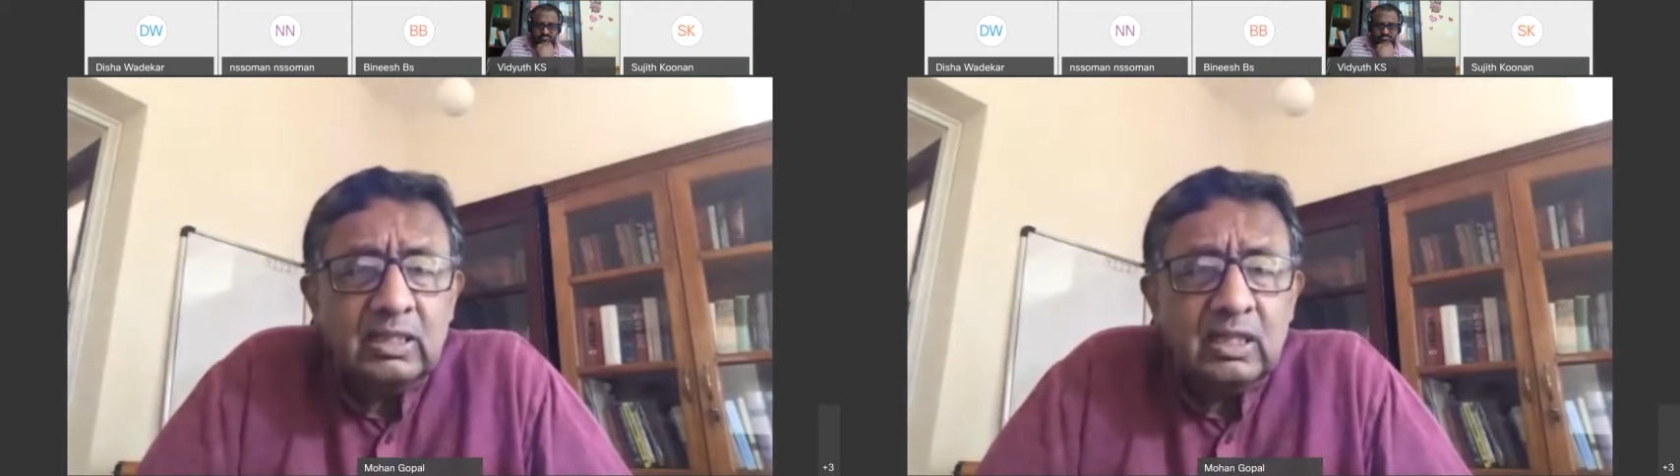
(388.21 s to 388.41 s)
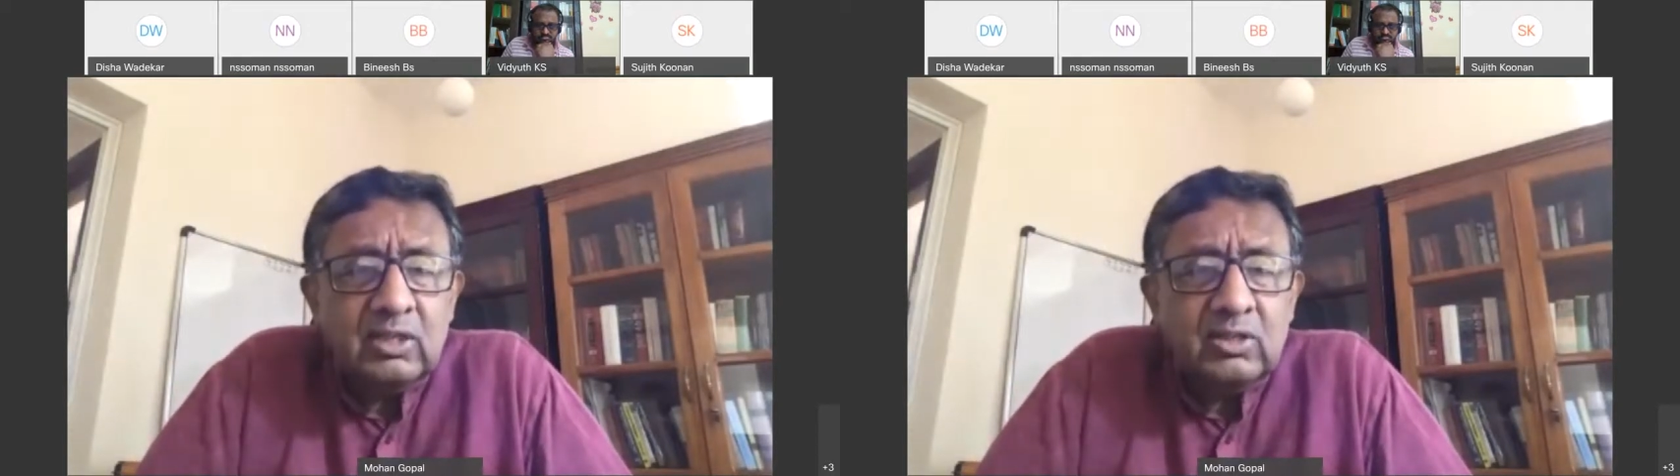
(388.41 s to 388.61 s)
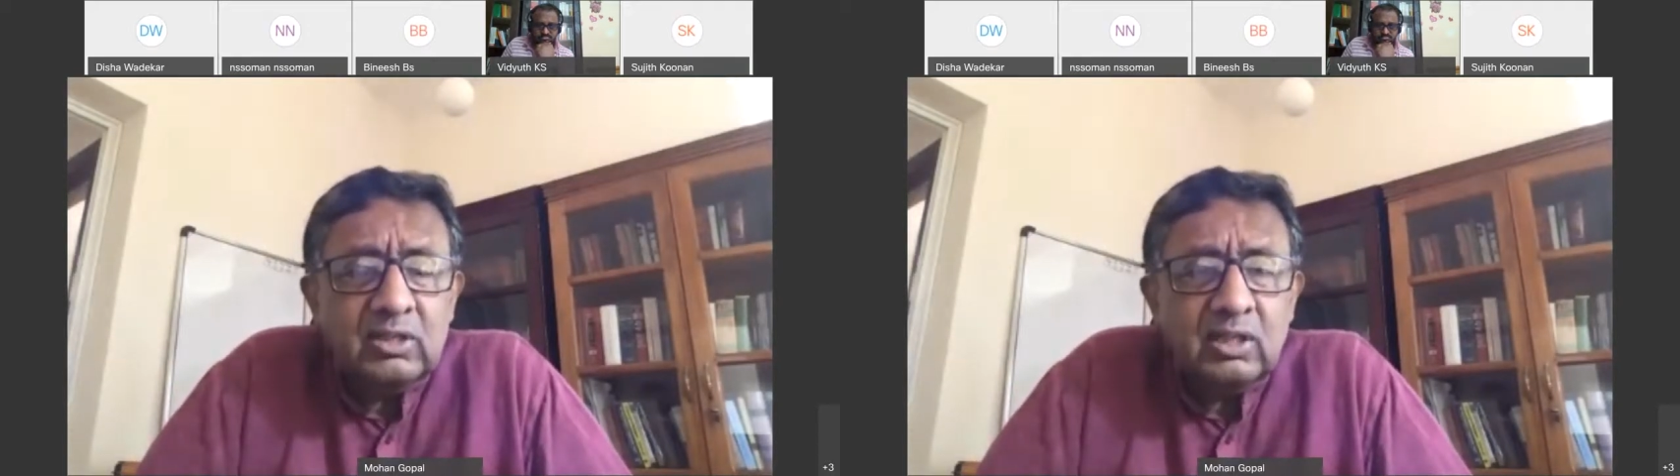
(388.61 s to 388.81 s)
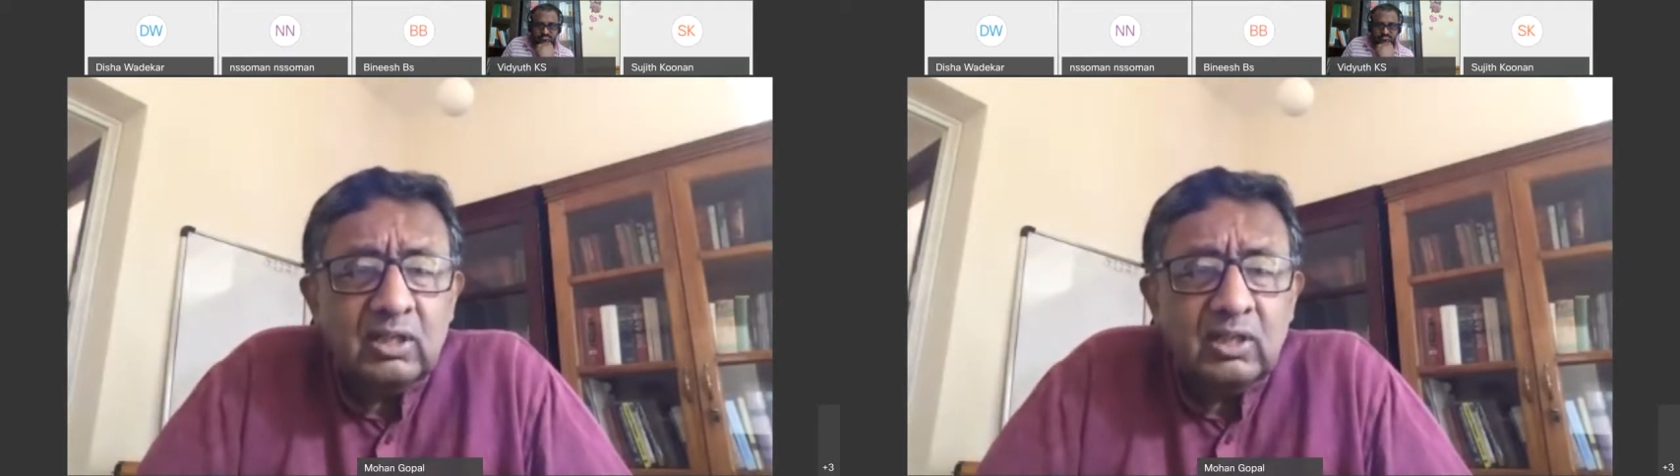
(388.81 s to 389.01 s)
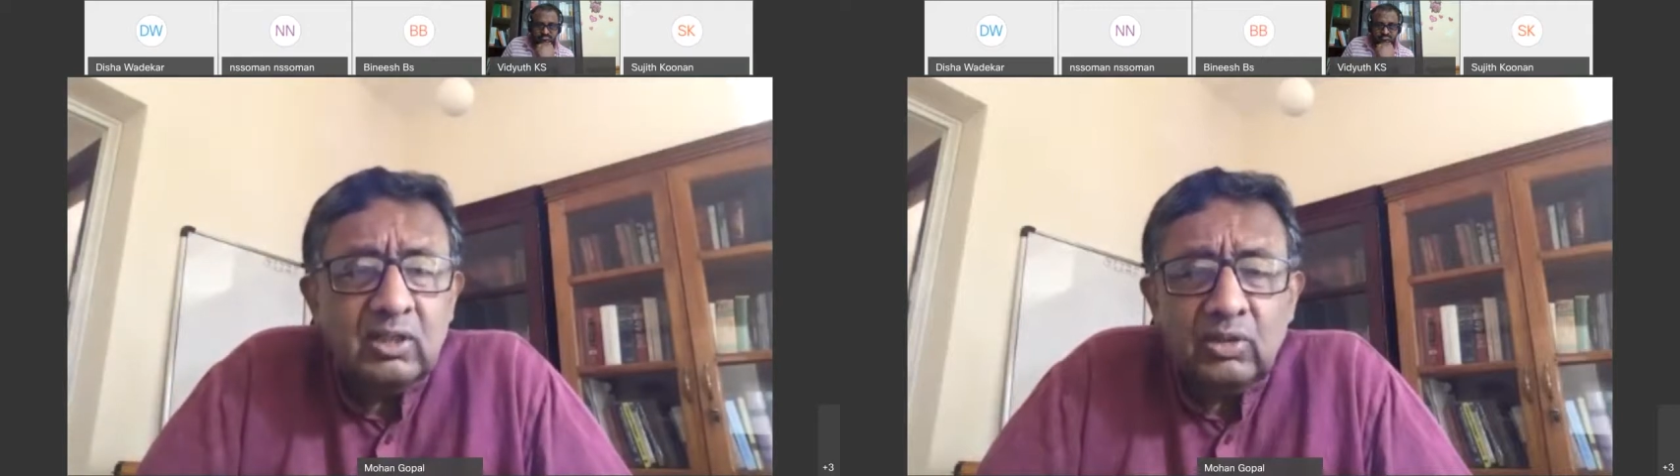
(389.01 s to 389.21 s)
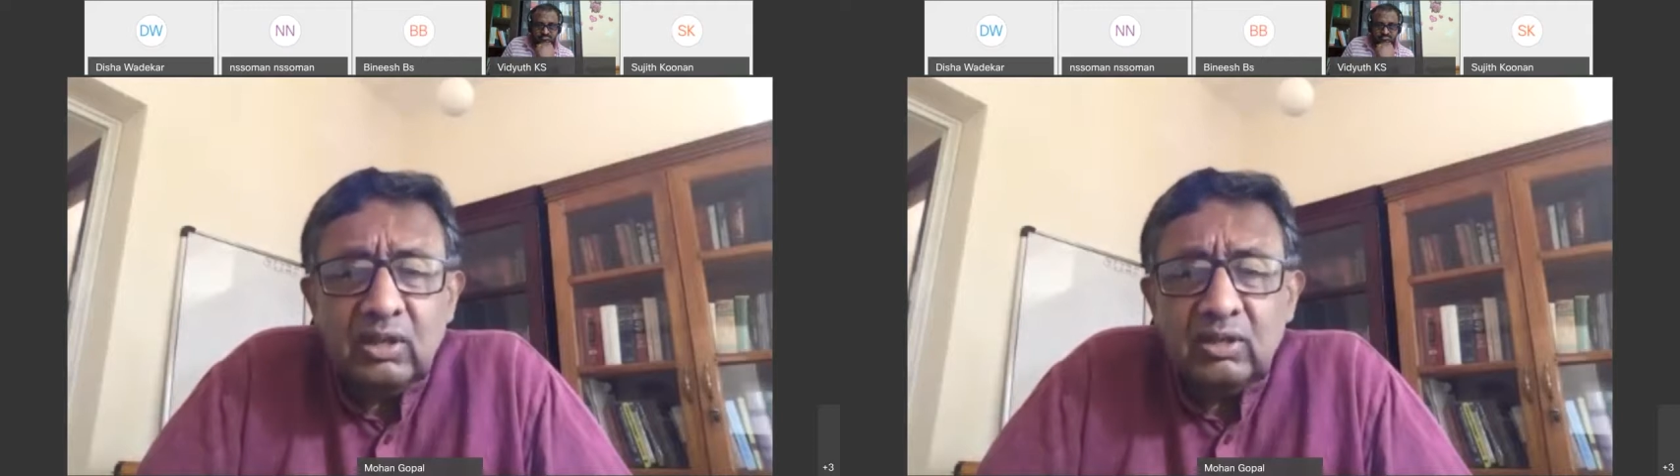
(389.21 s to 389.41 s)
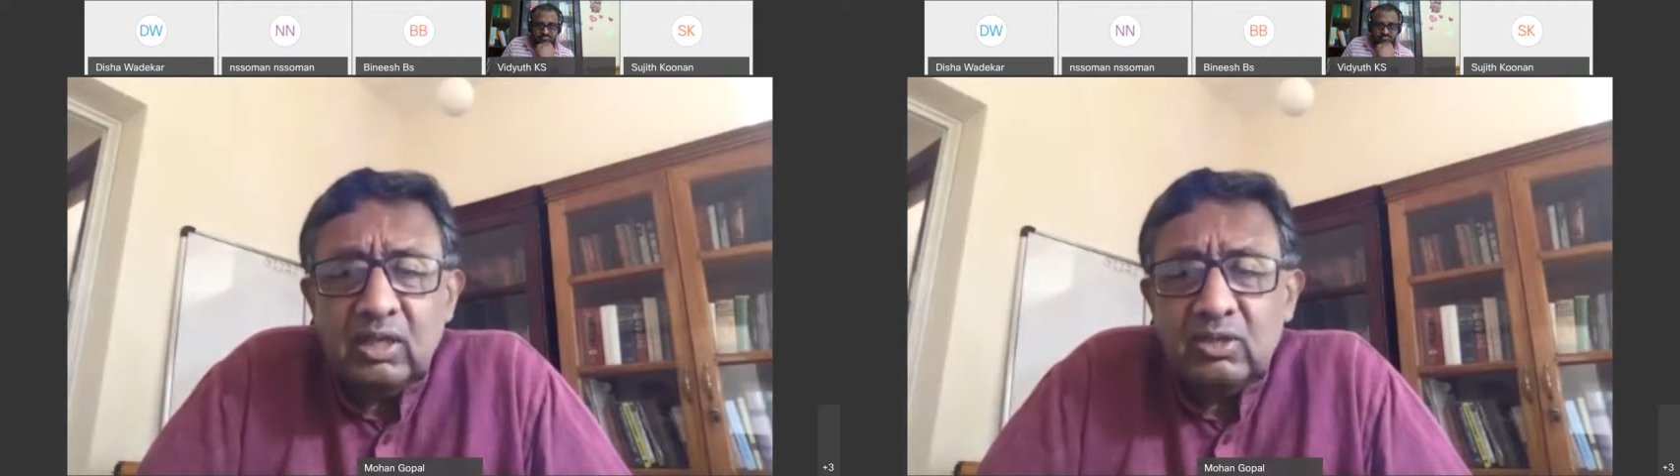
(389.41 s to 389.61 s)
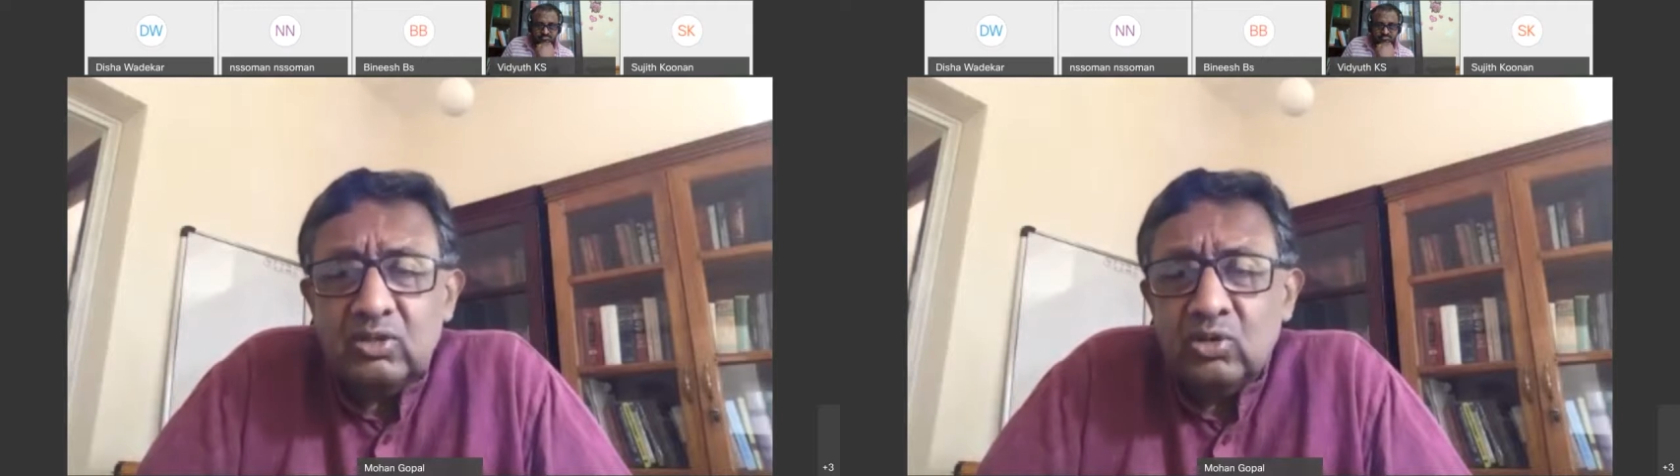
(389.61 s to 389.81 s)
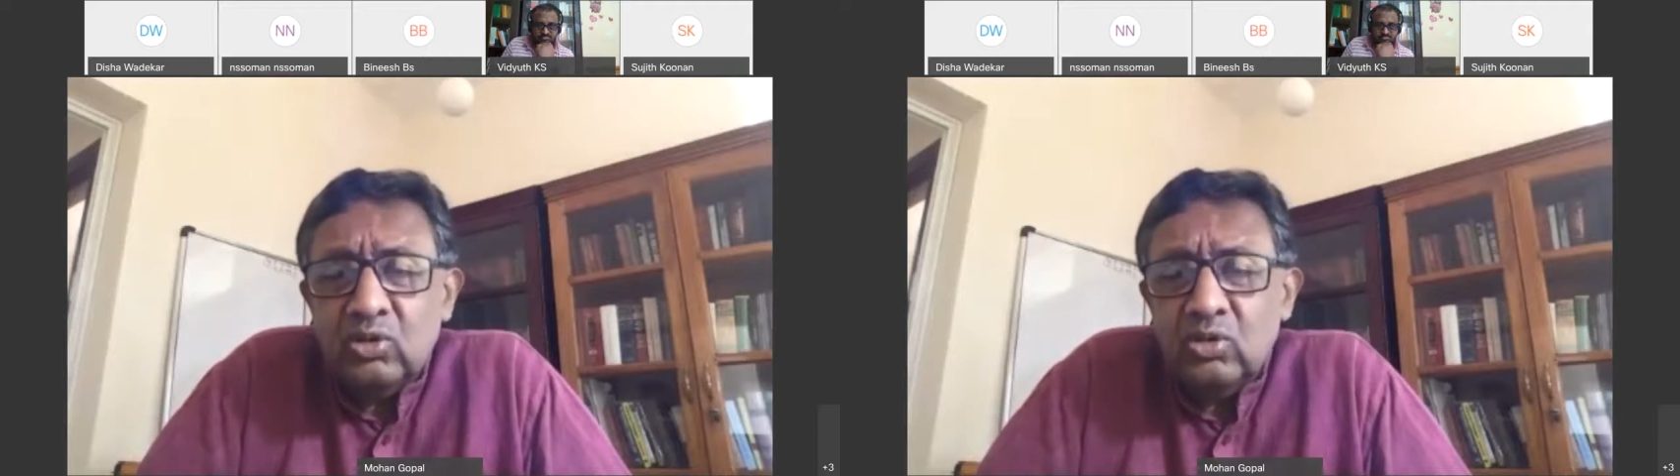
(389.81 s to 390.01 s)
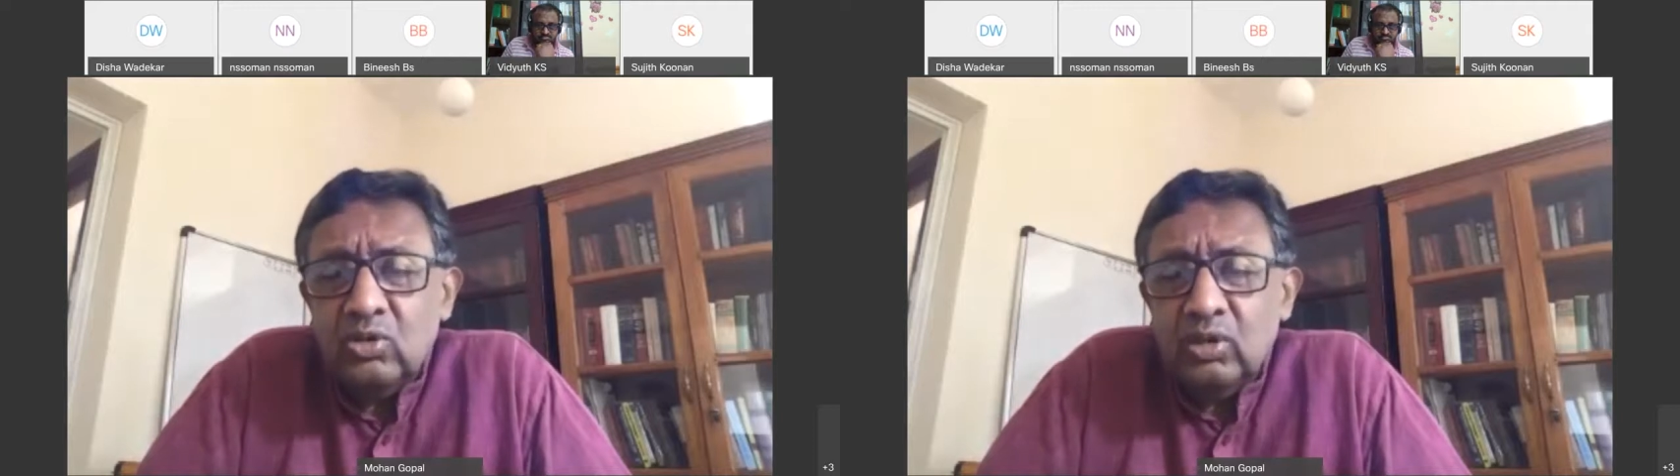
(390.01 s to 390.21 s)
there is, there is
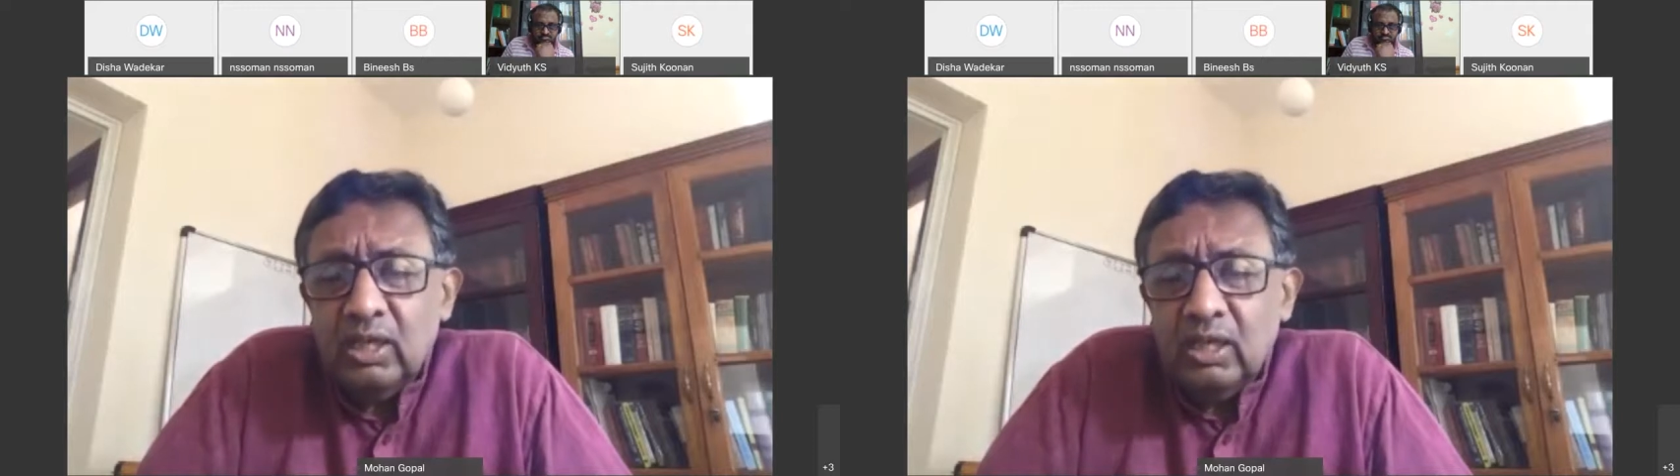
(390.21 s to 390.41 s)
no